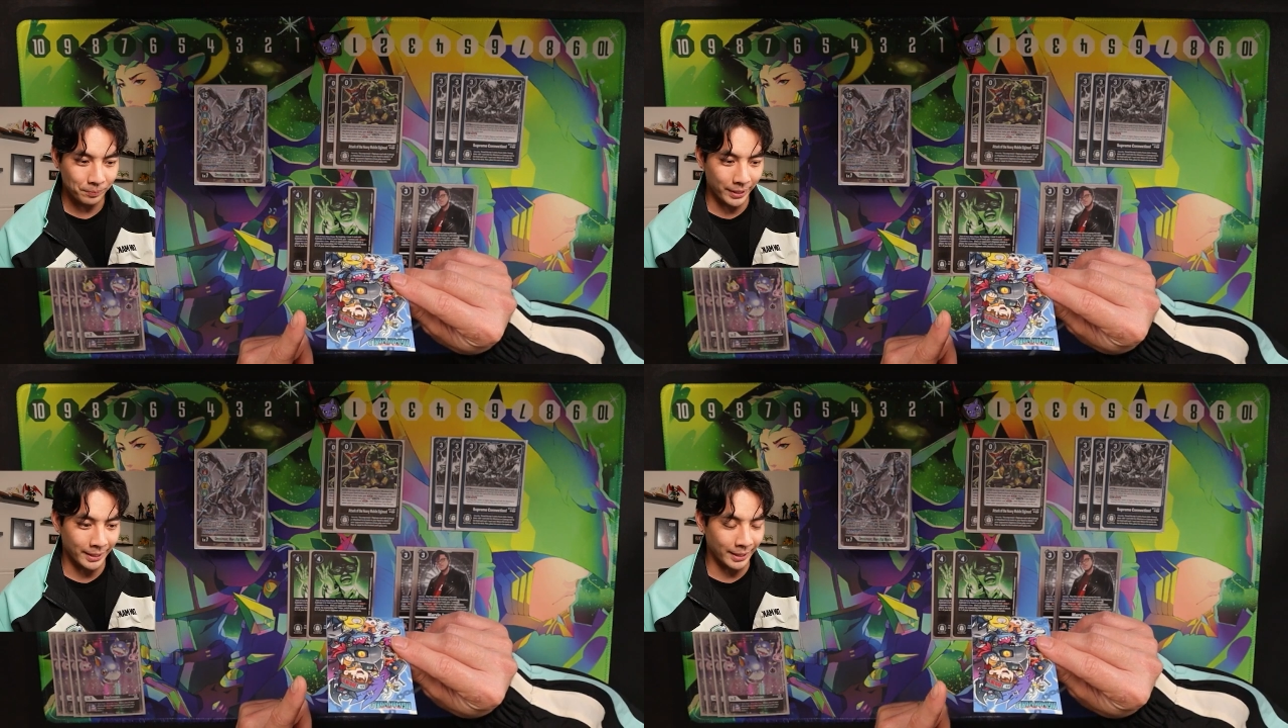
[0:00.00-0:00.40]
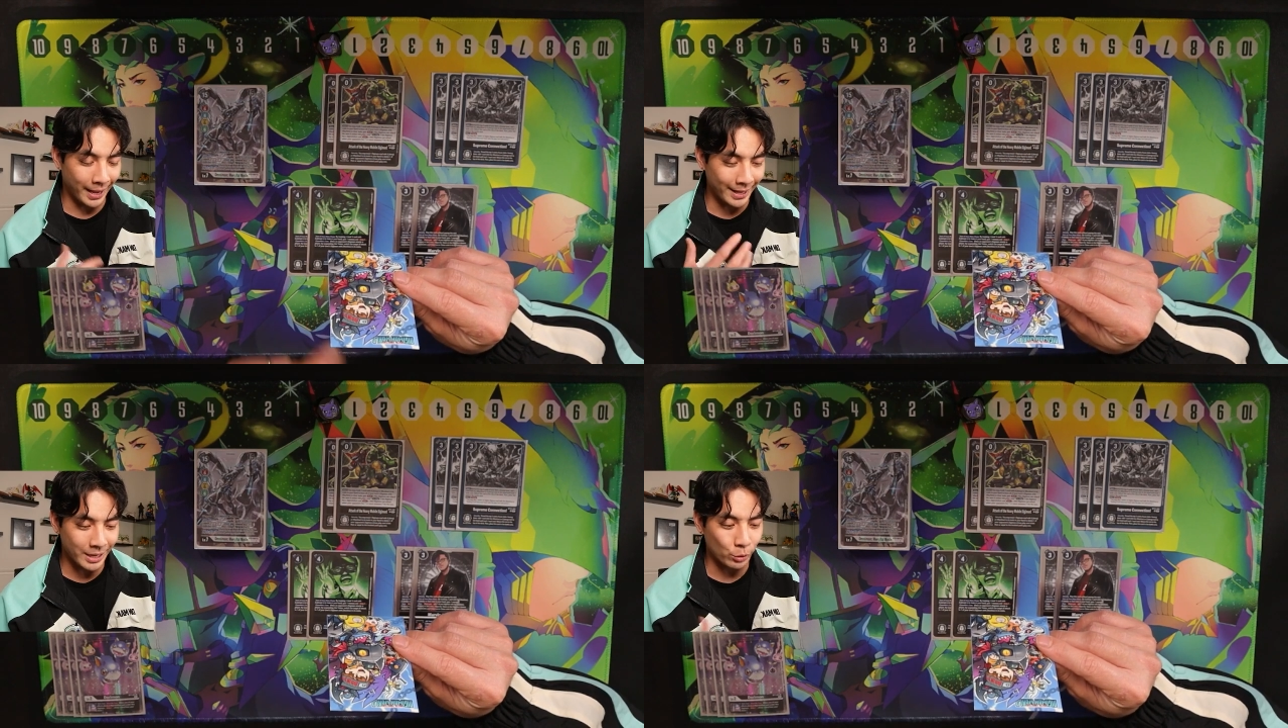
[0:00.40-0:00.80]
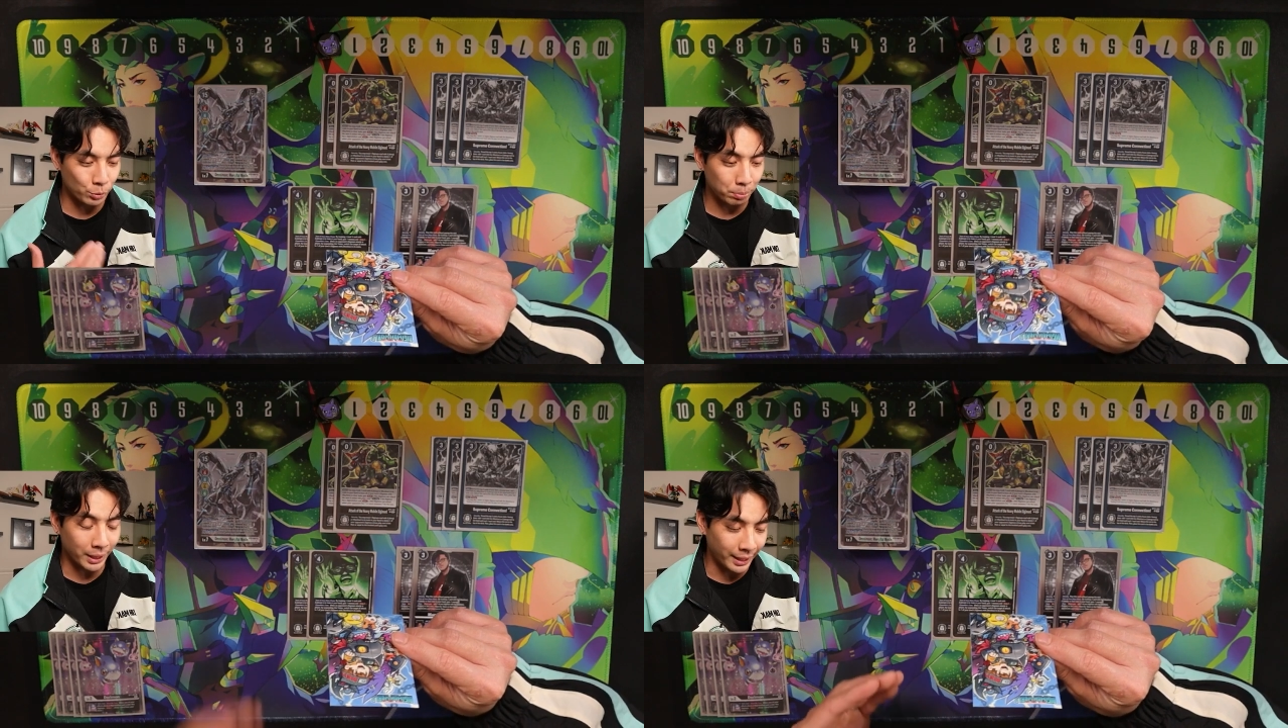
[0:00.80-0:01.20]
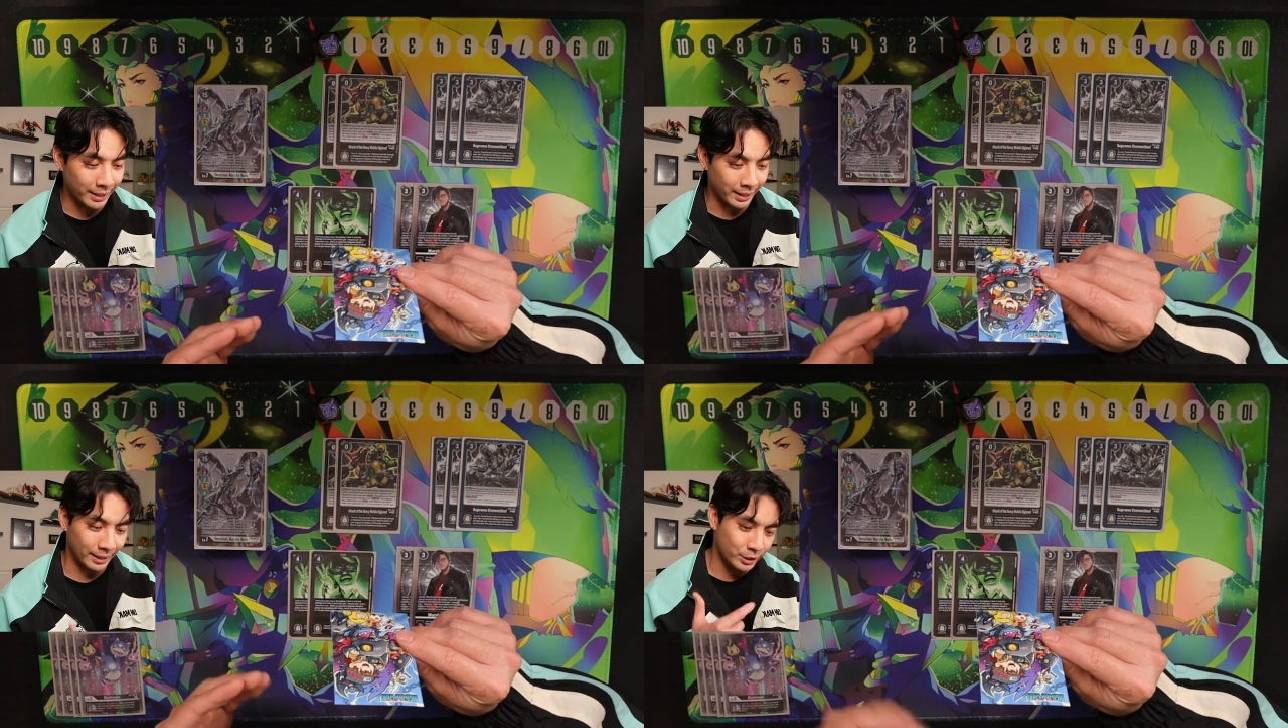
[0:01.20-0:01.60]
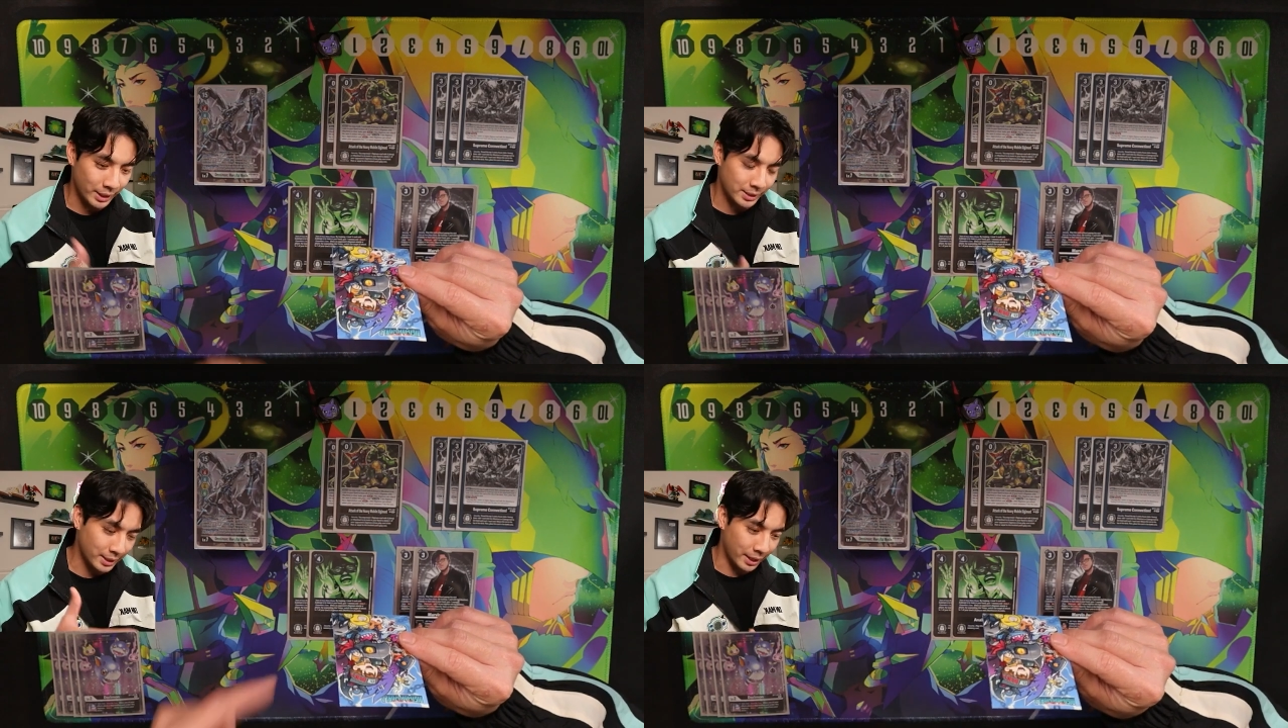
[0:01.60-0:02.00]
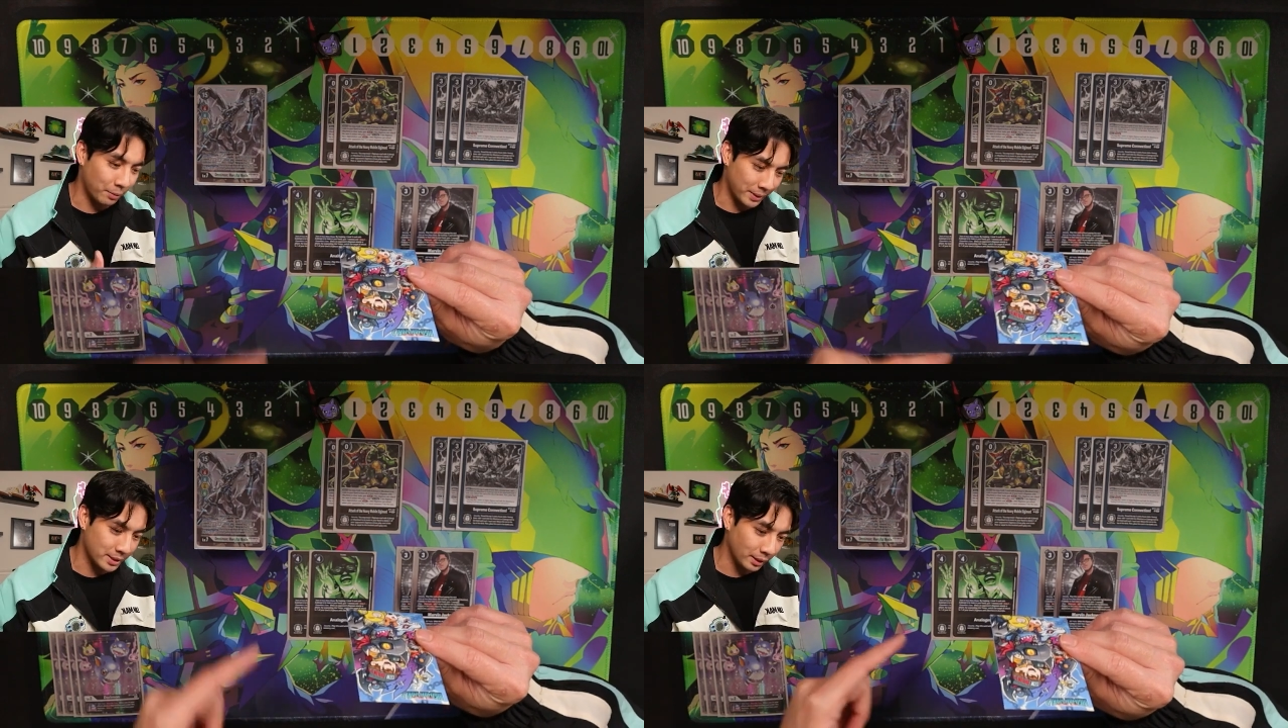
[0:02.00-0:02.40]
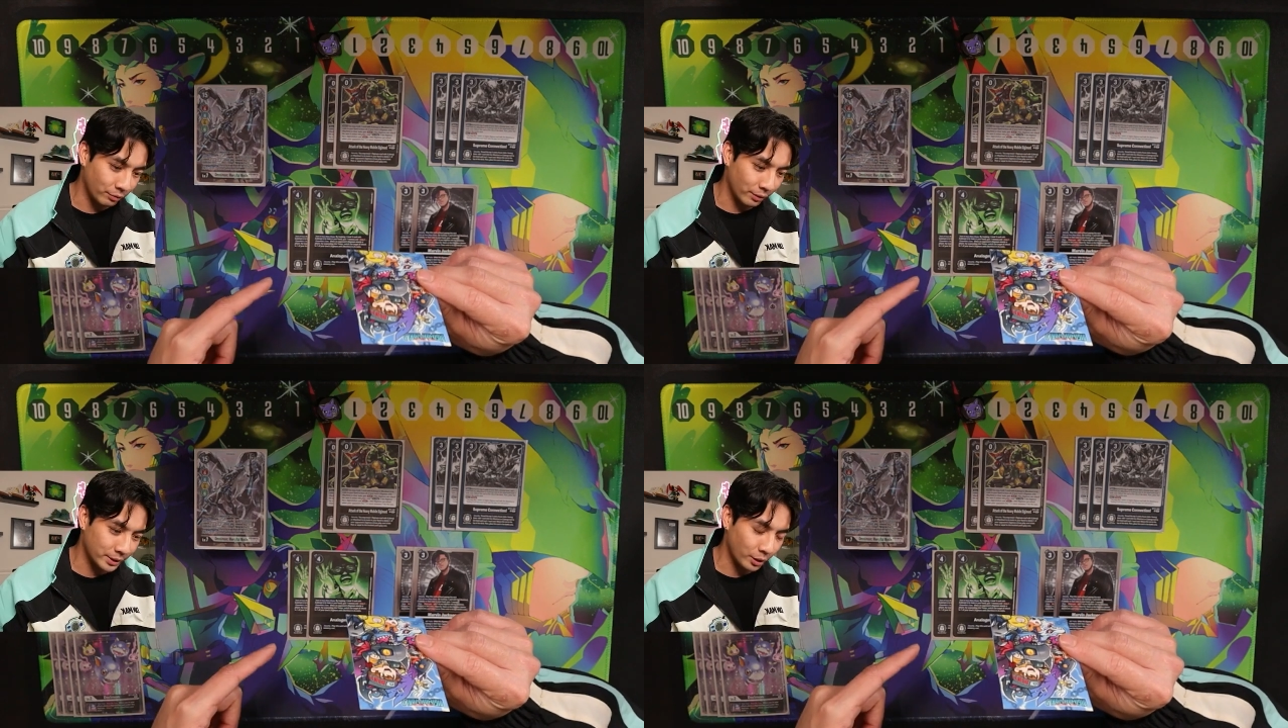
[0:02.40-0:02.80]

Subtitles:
And then as I was playing it and testing it out myself, I was like,